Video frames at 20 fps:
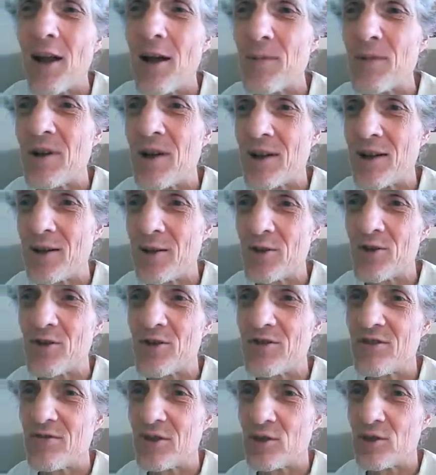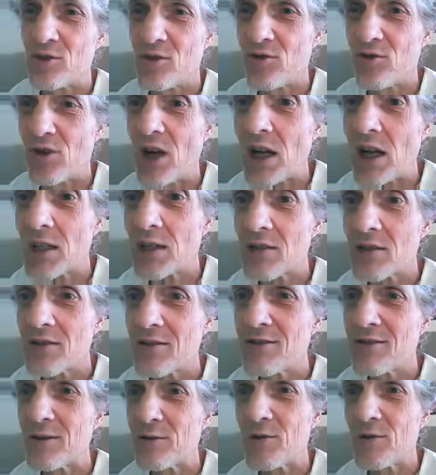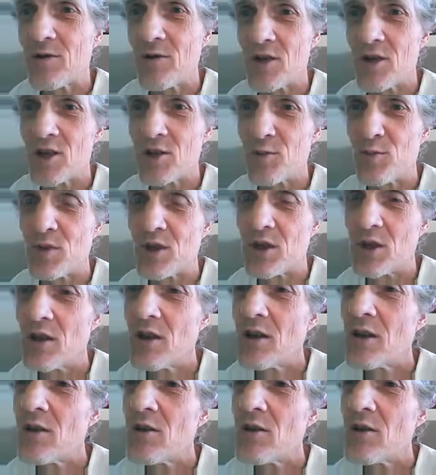I'm not under severe stress that would cause me